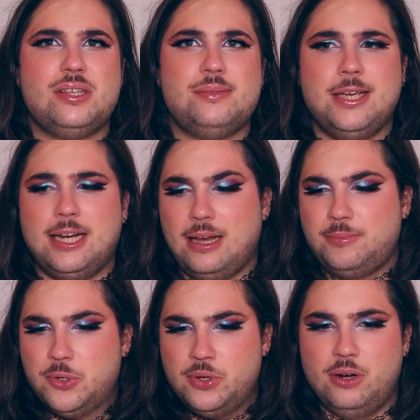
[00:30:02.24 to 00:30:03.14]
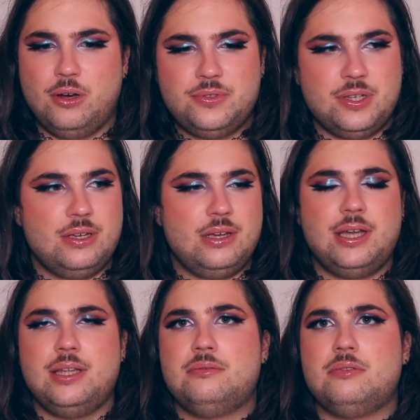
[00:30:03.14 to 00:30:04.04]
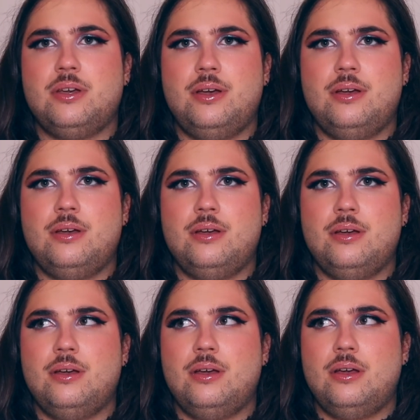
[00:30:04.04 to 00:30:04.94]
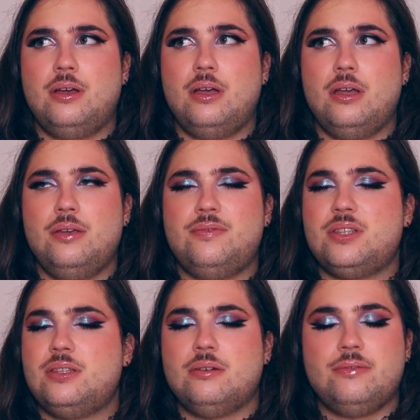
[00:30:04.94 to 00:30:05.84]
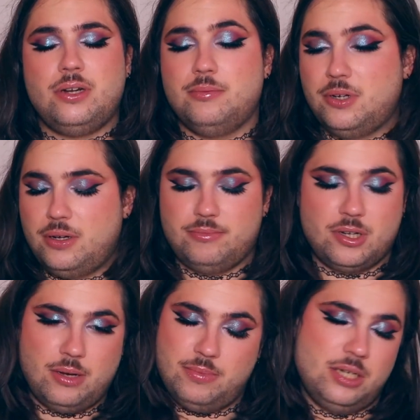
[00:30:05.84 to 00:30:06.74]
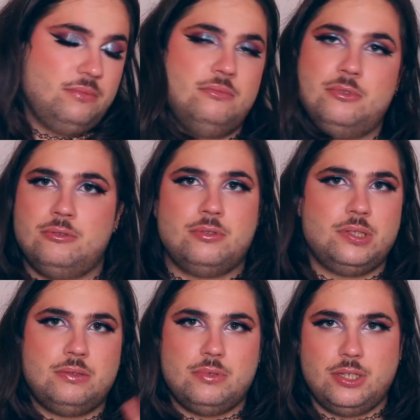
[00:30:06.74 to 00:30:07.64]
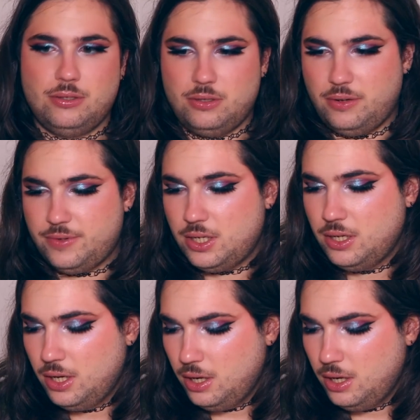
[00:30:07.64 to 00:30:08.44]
smell. I absolutely loved it. And if it's still available, I'm gonna buy more because I just love it.